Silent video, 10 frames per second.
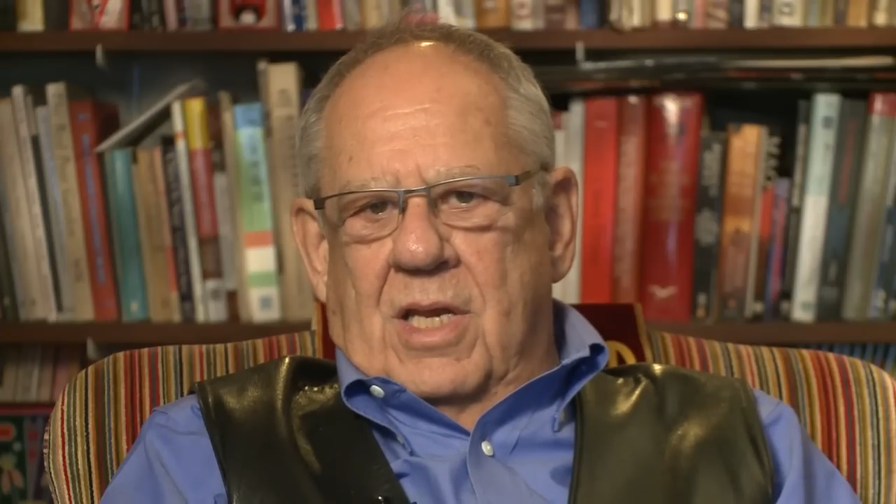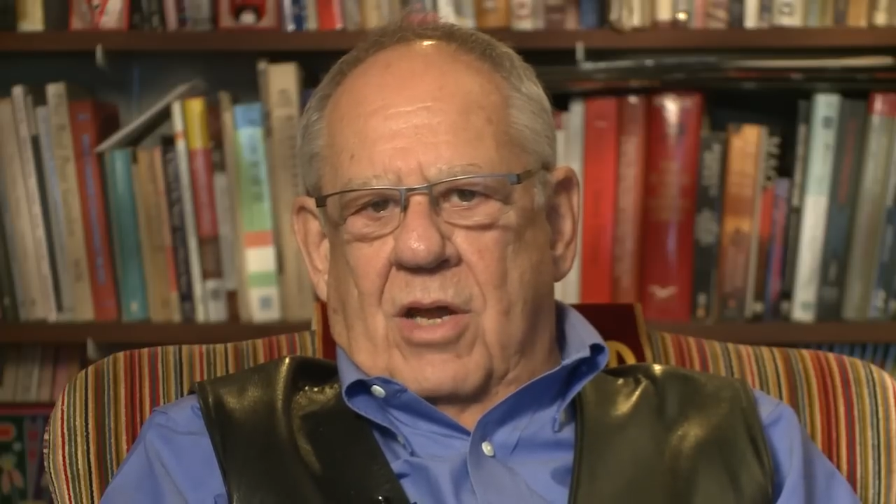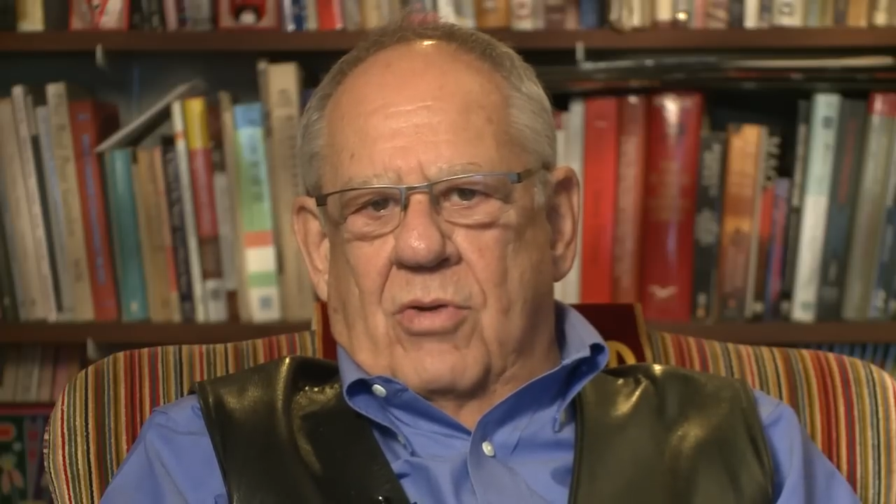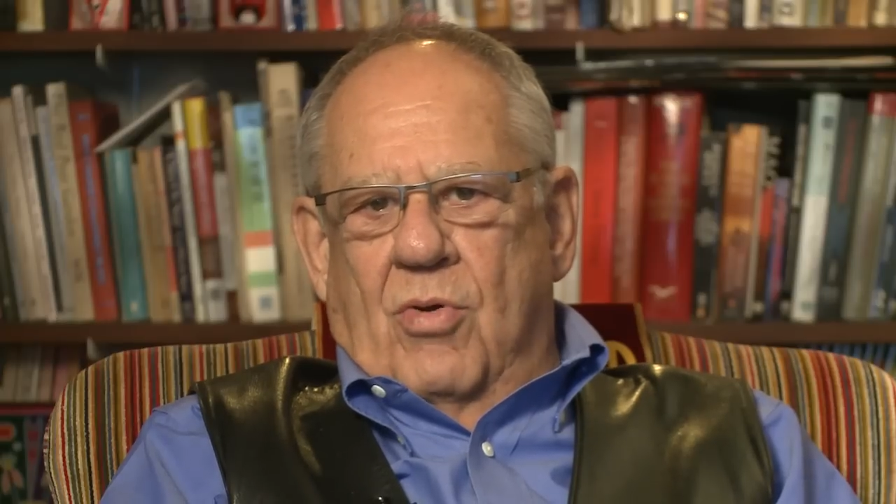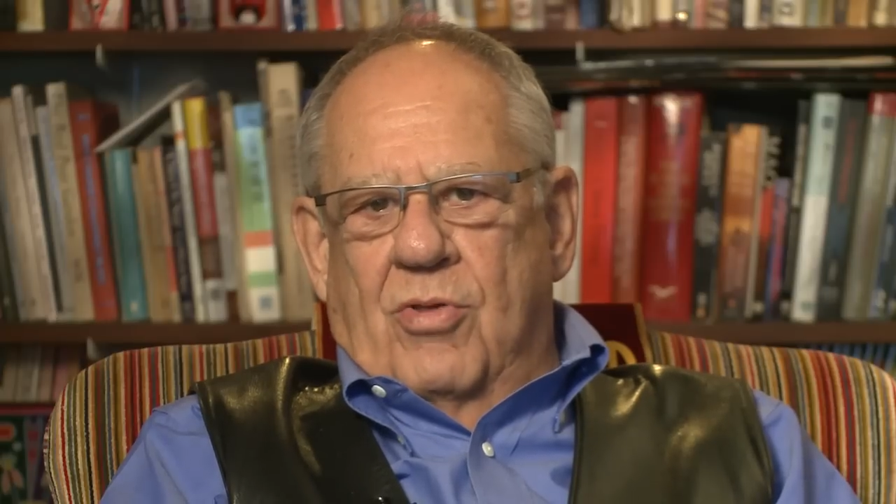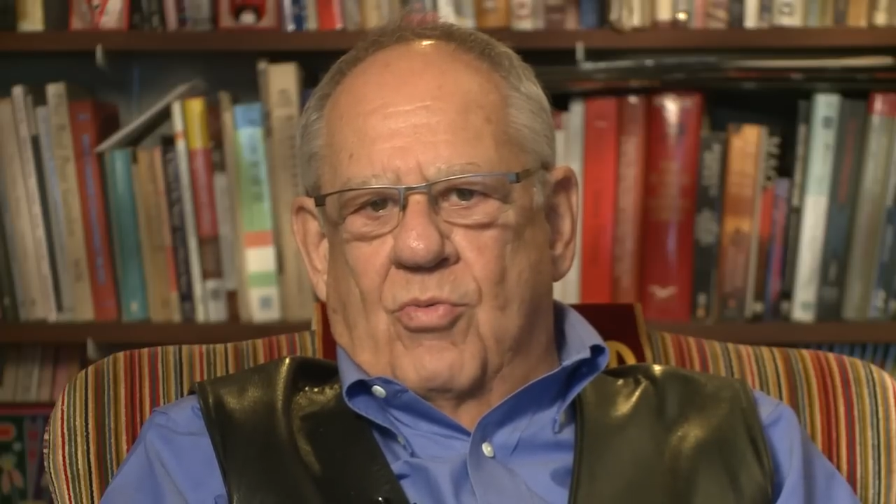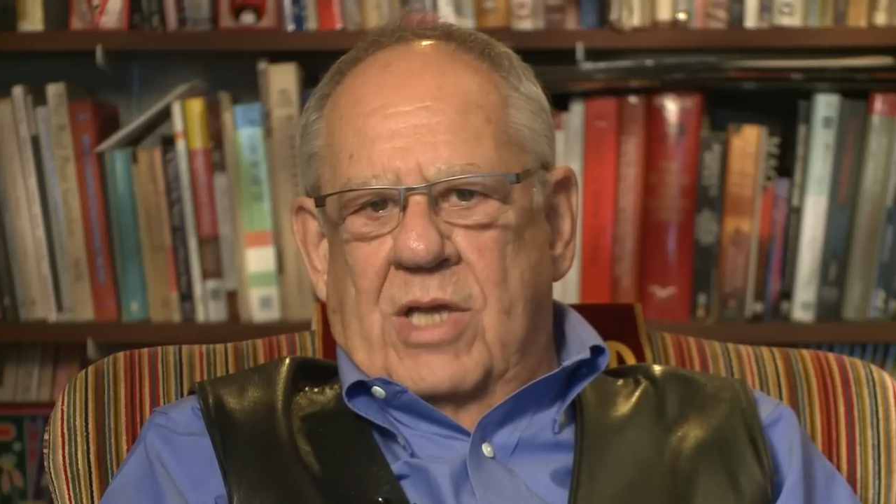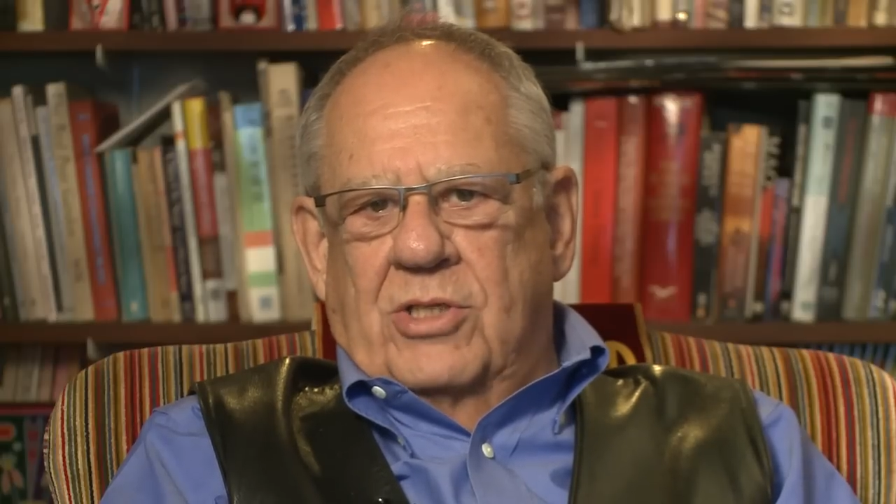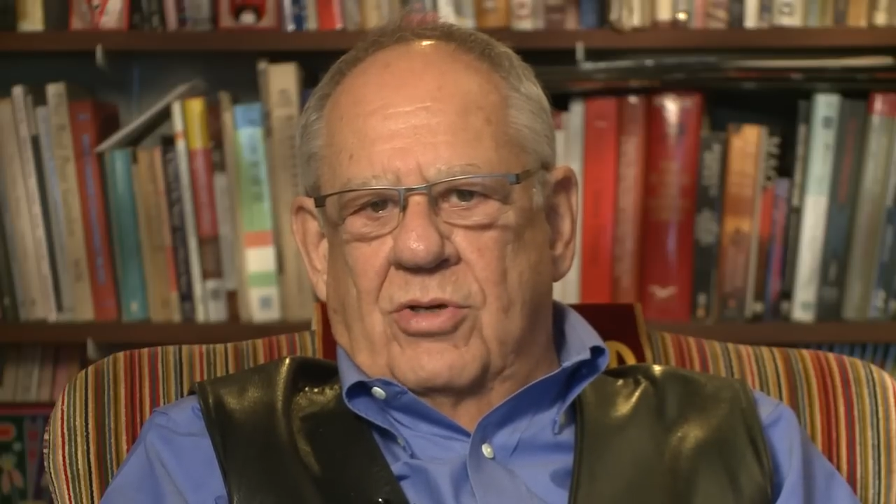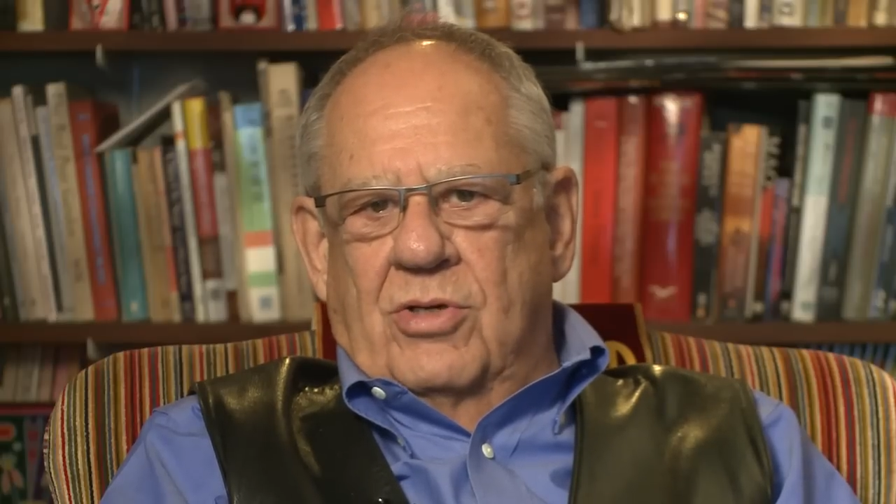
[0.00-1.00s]
Now,
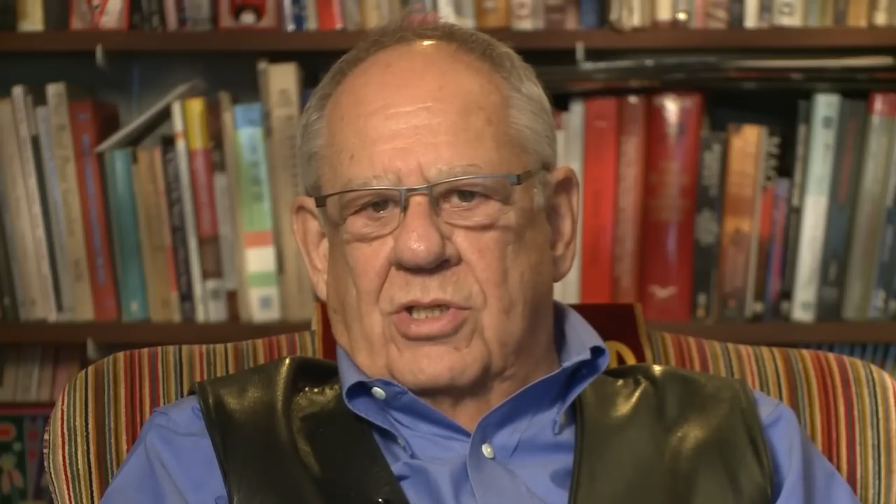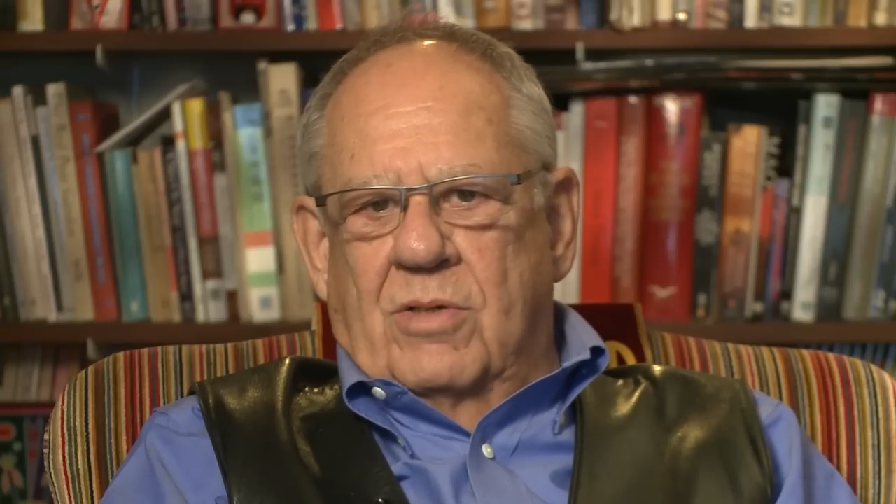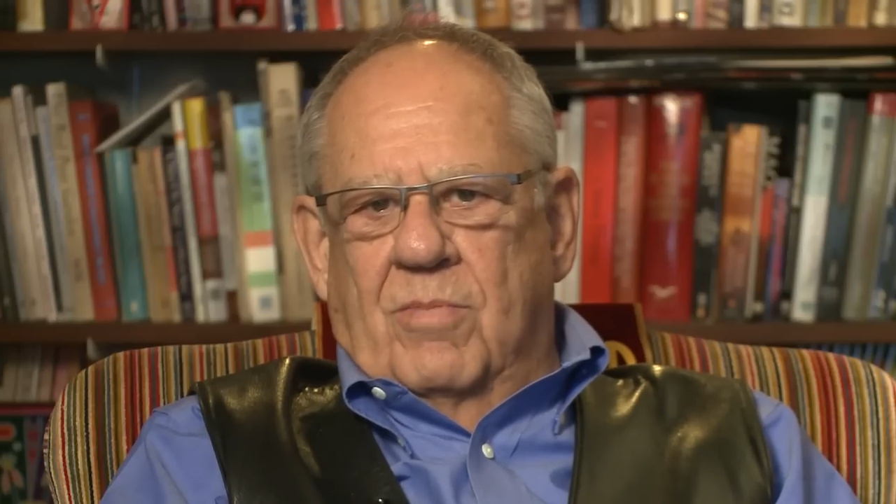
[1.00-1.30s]
Northwestern's